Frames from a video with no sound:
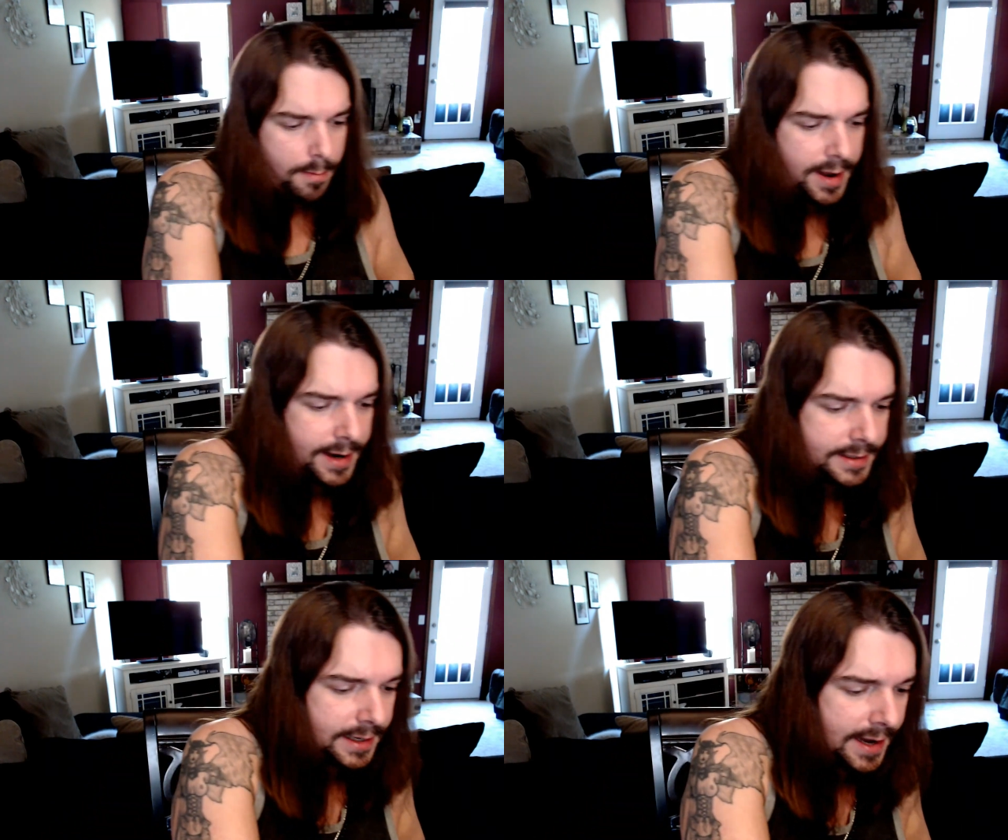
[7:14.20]

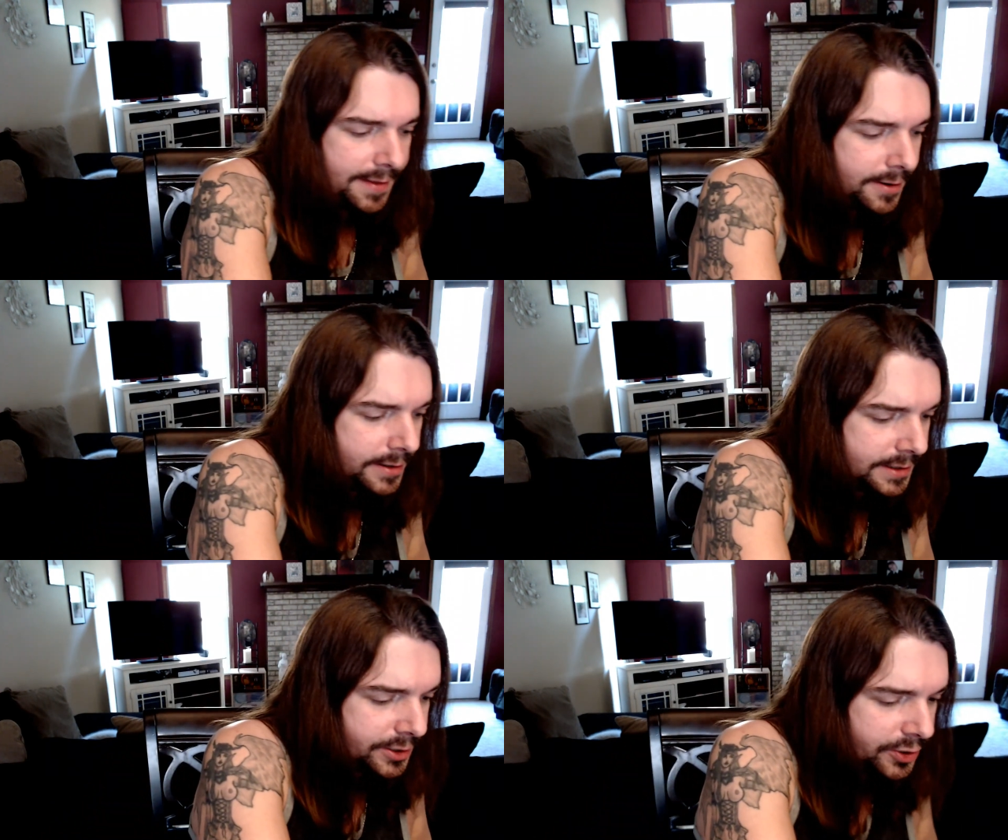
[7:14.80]
but together
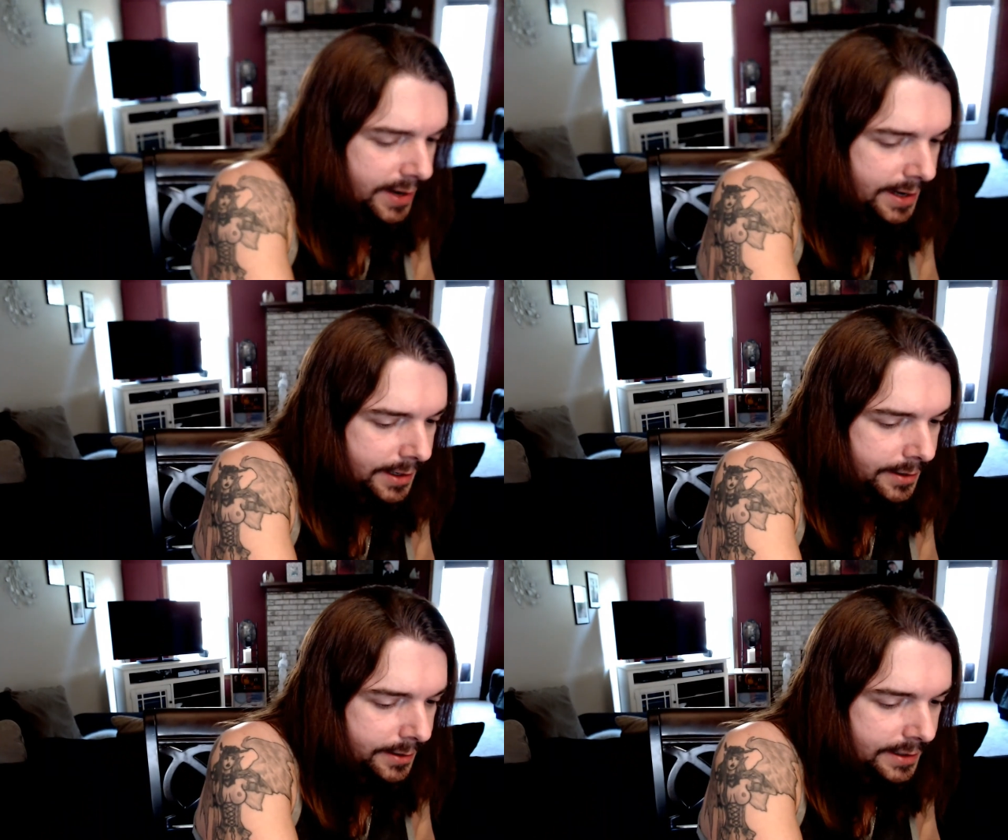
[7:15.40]
as a
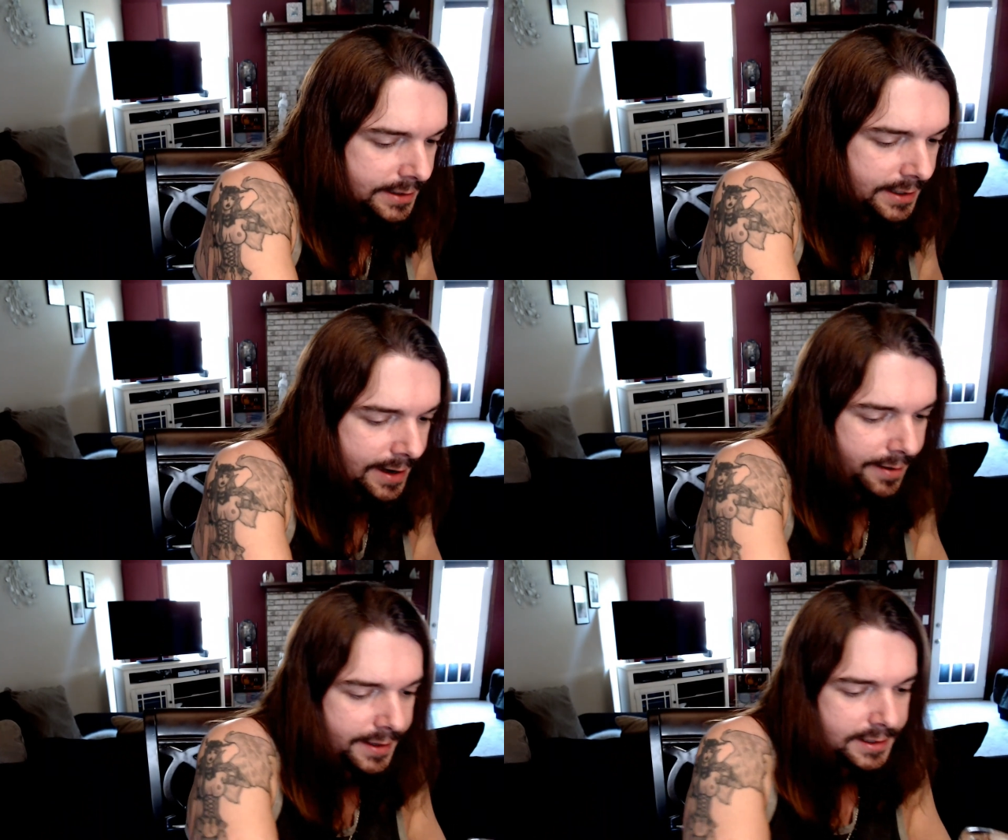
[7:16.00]
drink, let's see
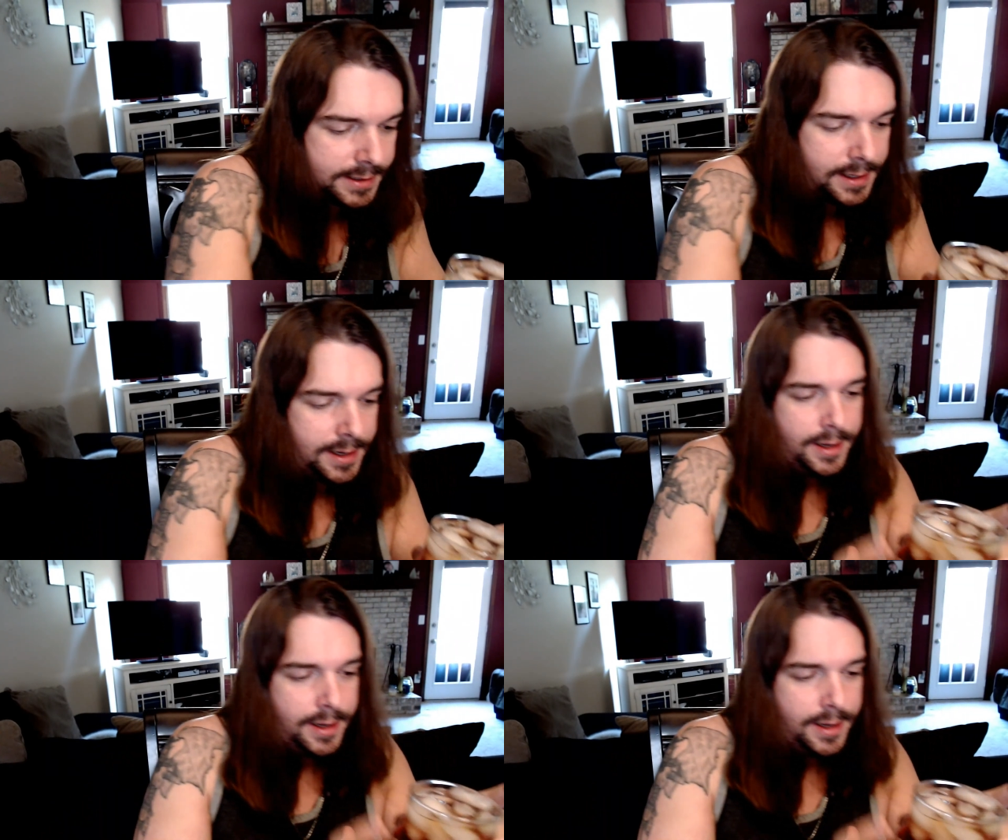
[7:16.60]
how this